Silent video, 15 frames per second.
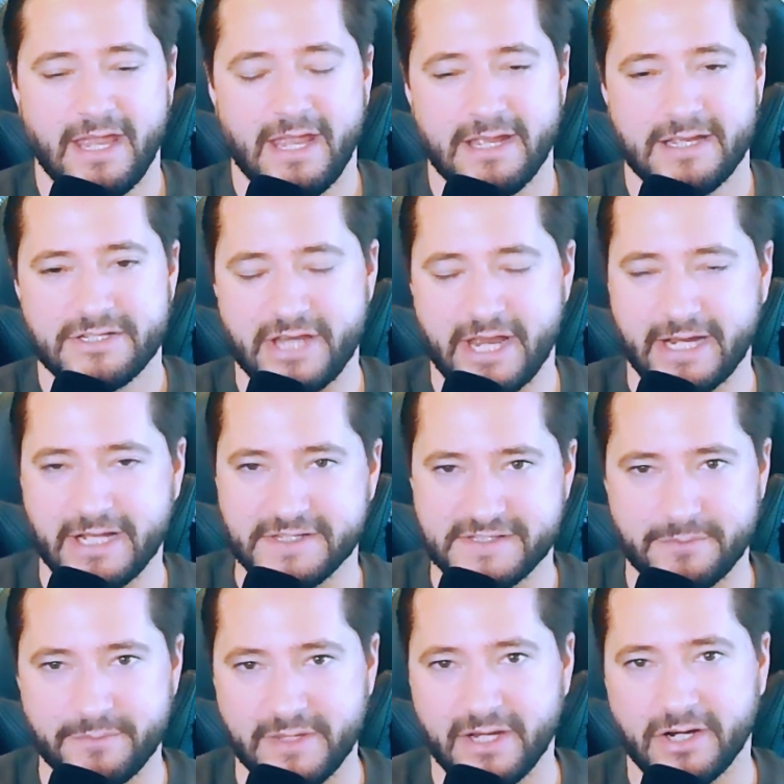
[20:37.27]
Check out
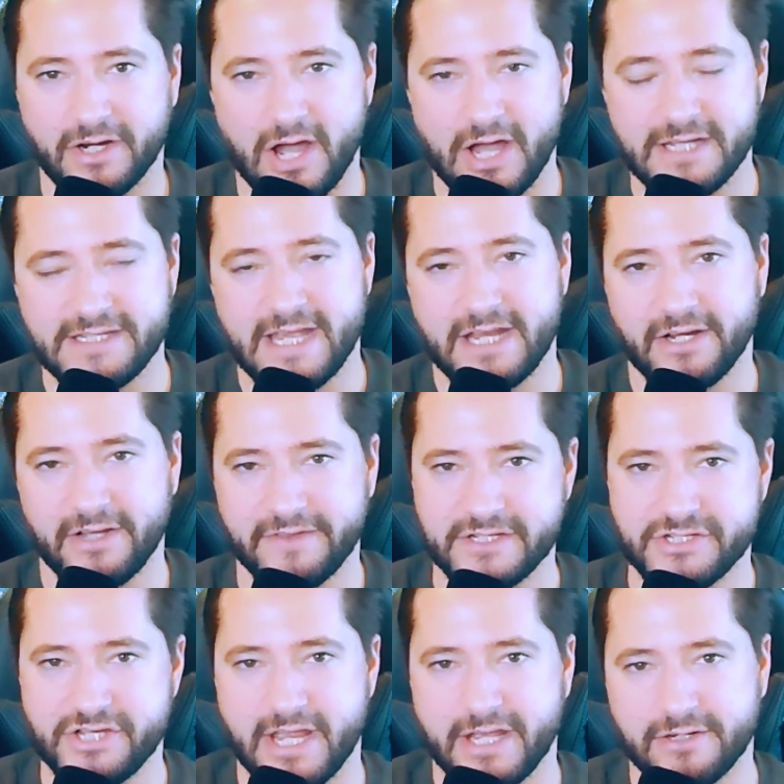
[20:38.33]
some of the other content on the
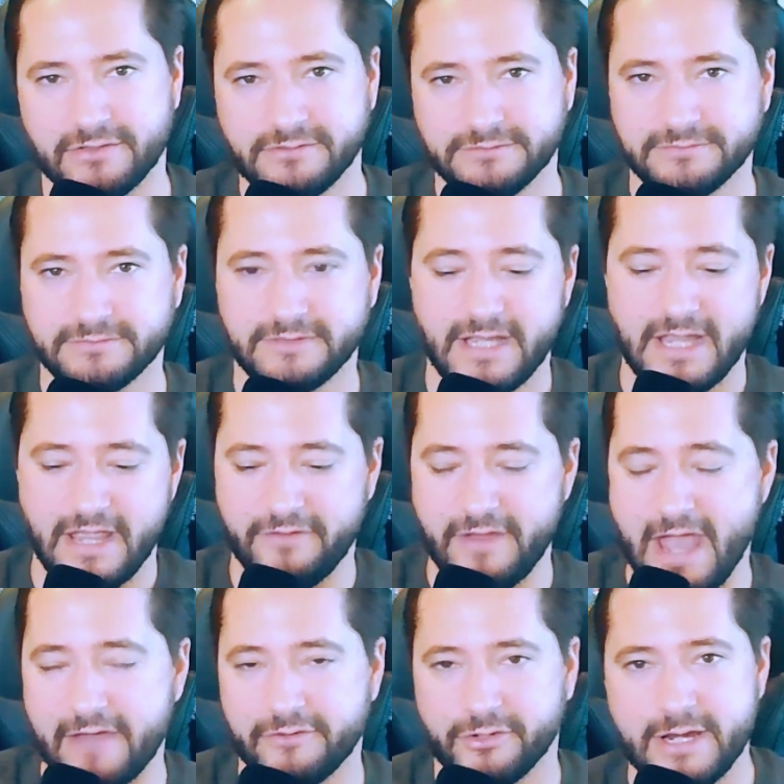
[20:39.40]
channel. If you haven't already,